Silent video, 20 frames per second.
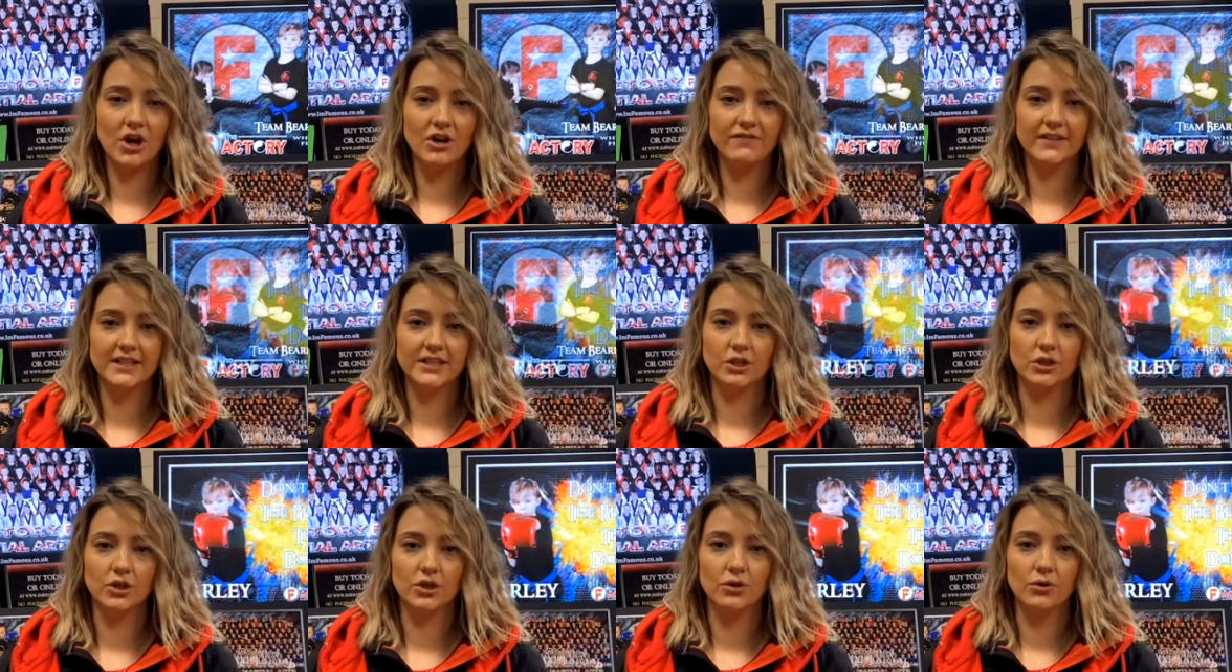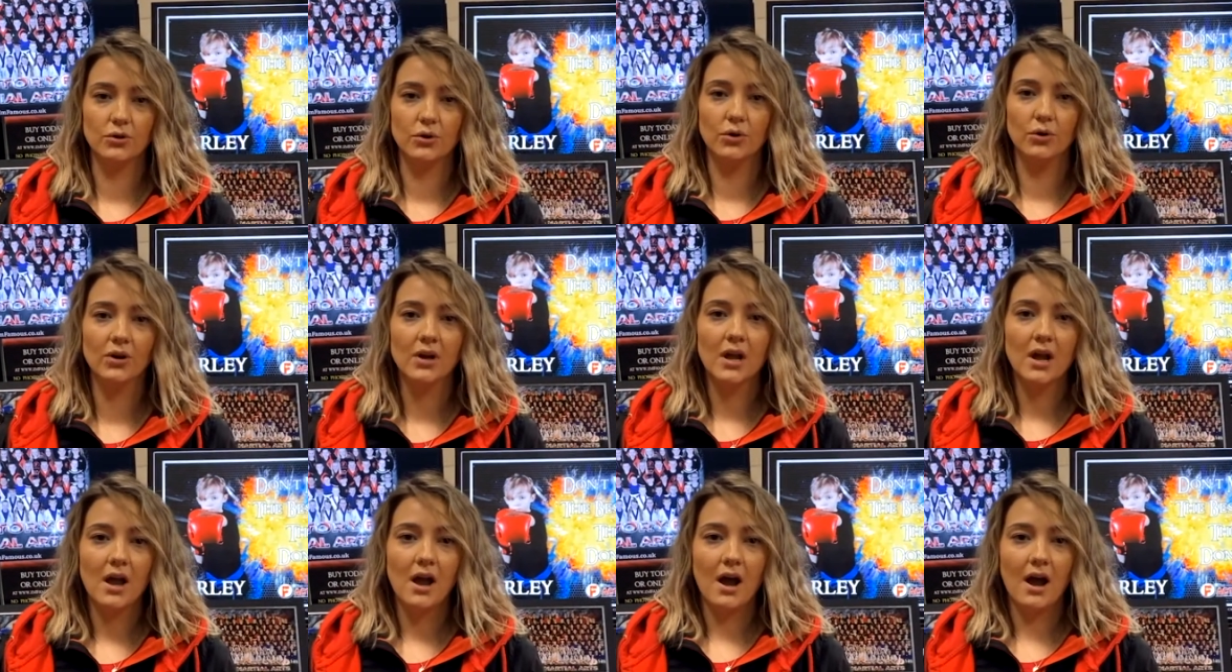secure
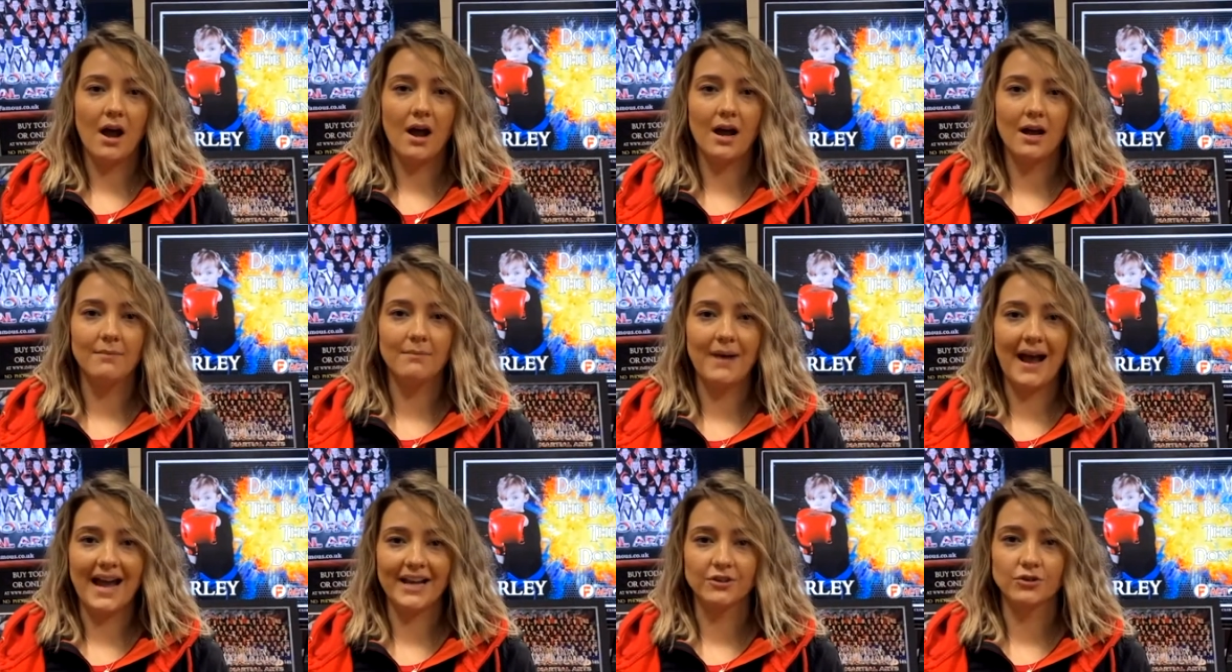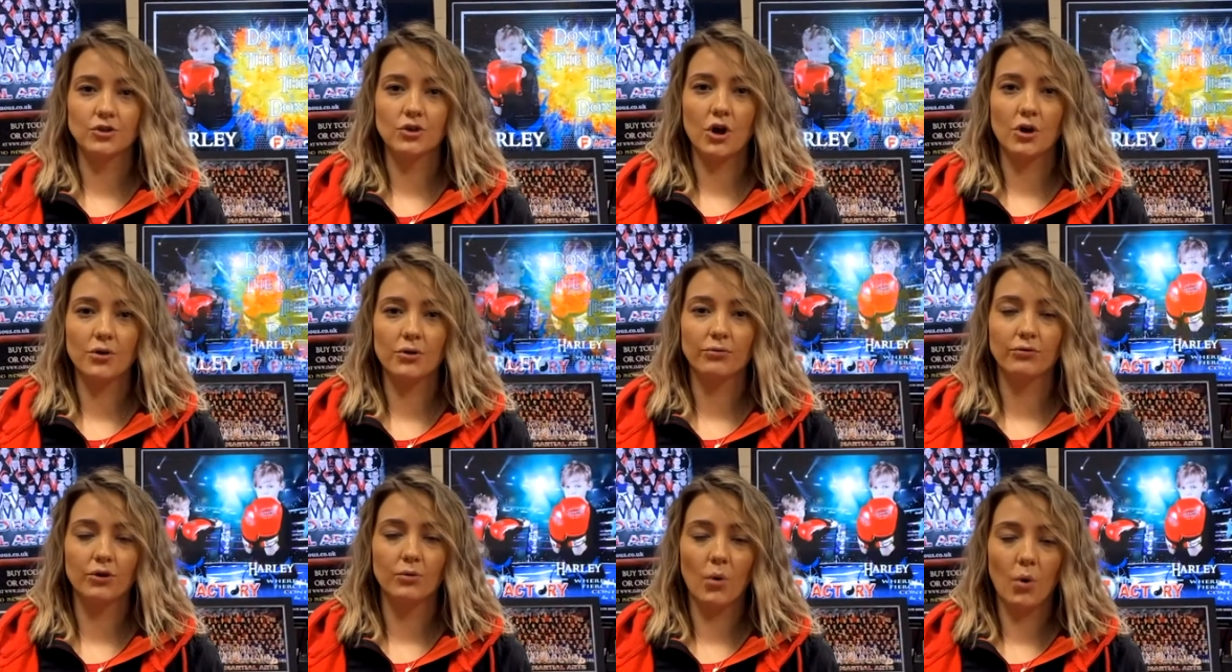and go
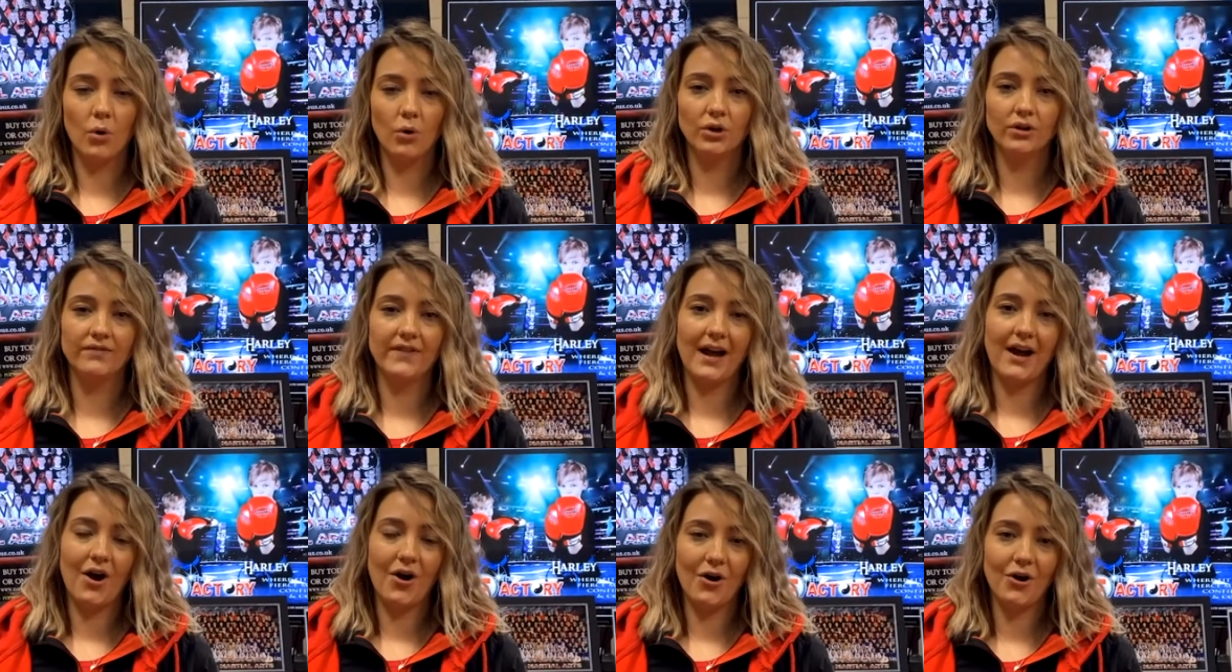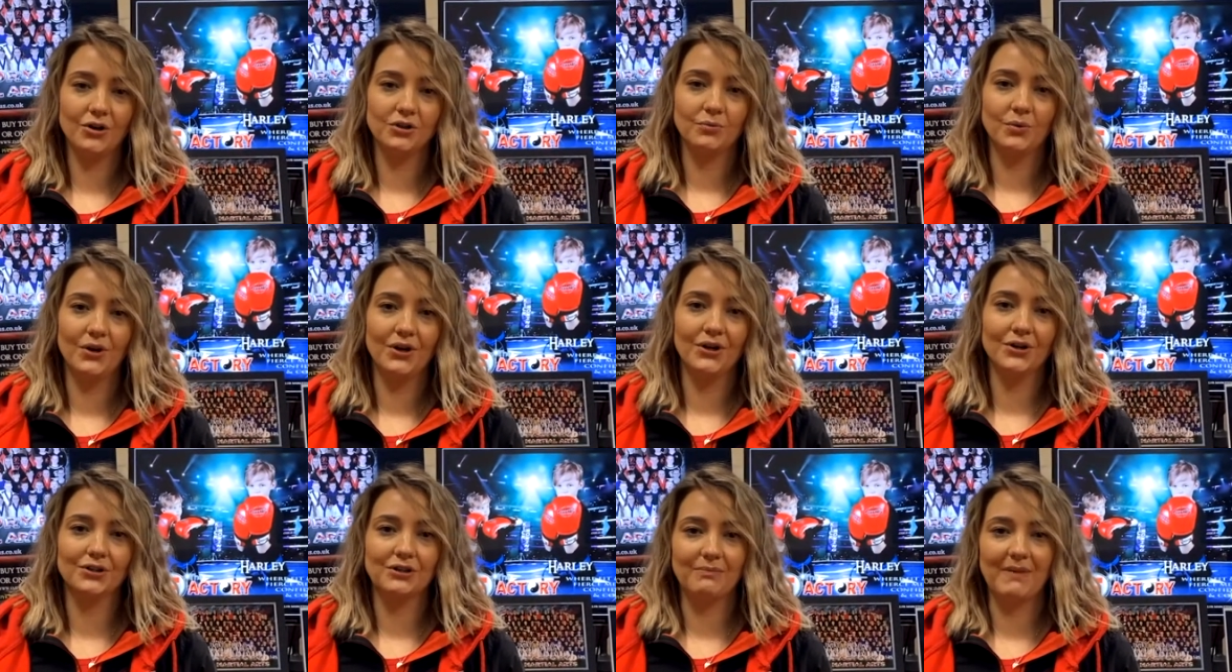through all of that hard
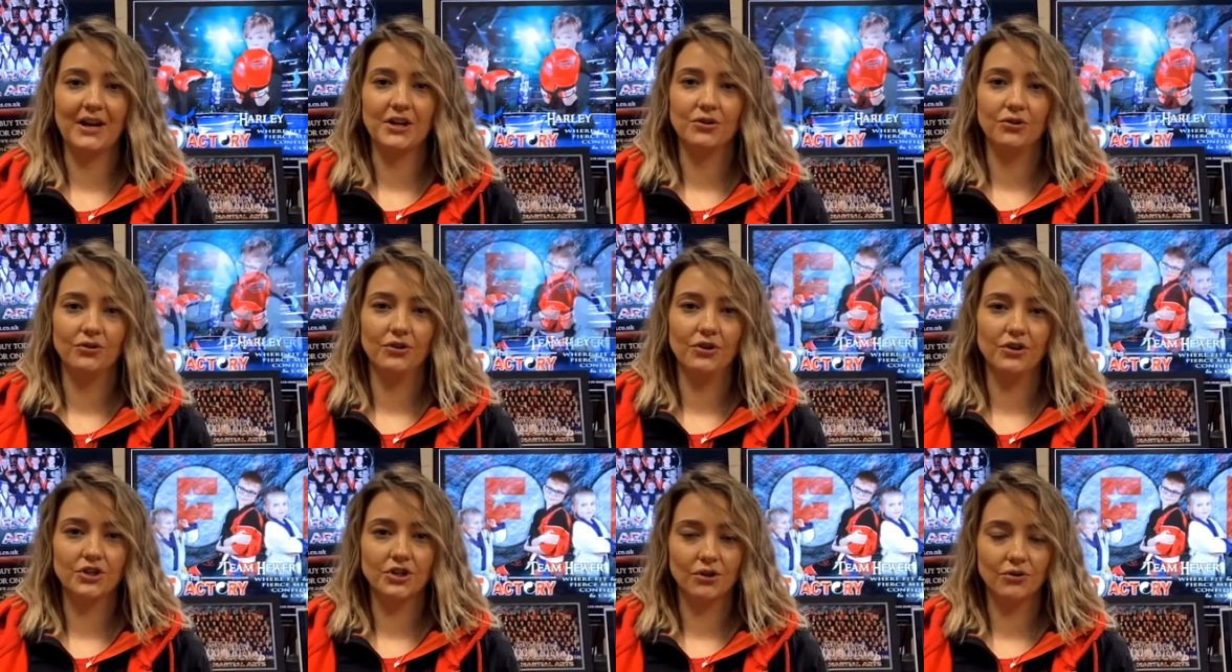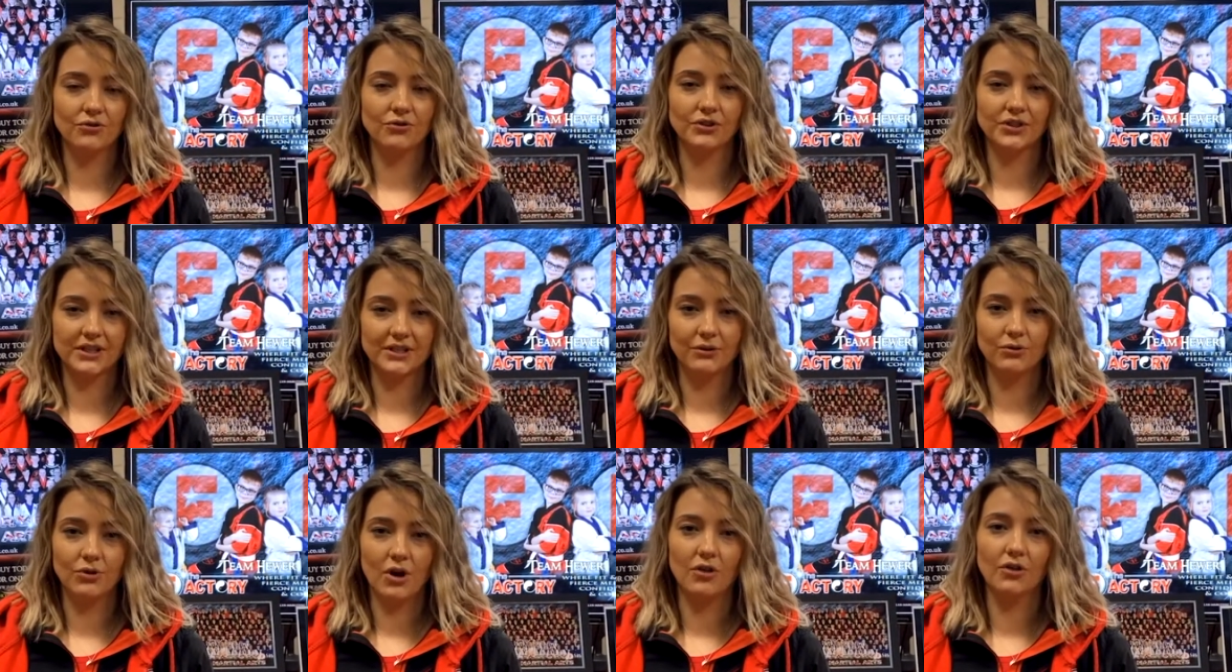work to make sure that the children still
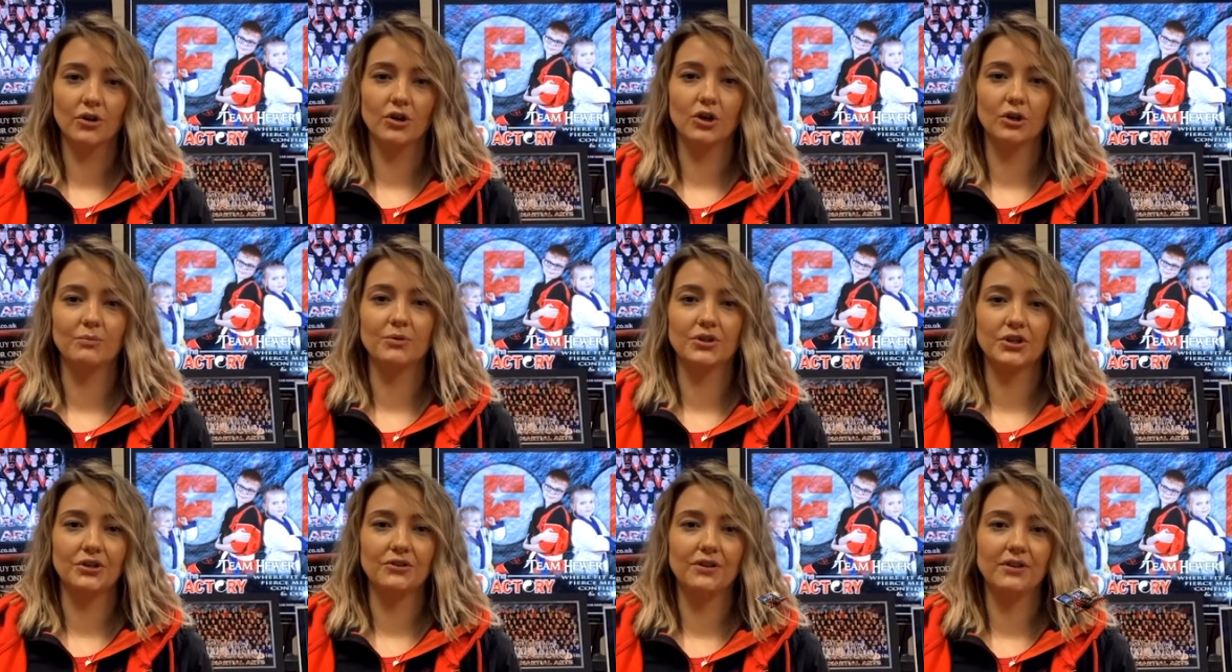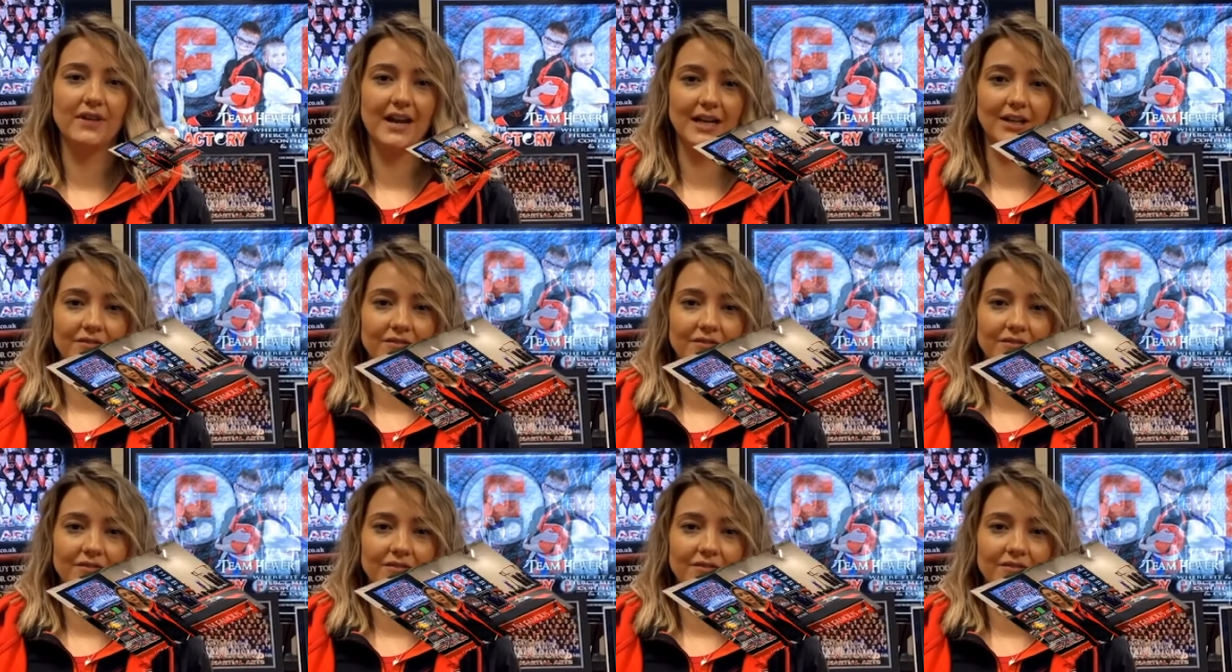got the club shoot that they love the